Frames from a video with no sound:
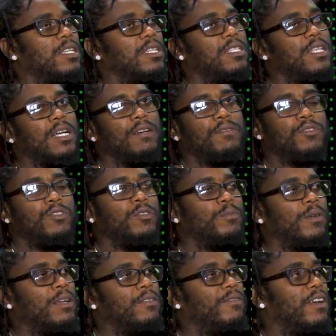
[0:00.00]
say your song have
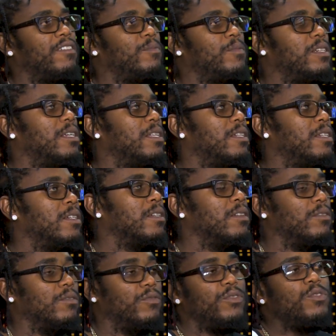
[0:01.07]
3.5 million
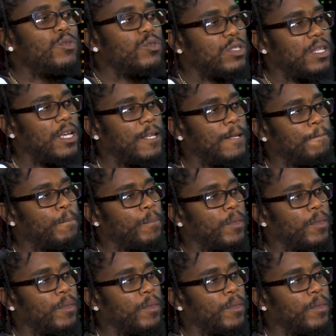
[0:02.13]
views then,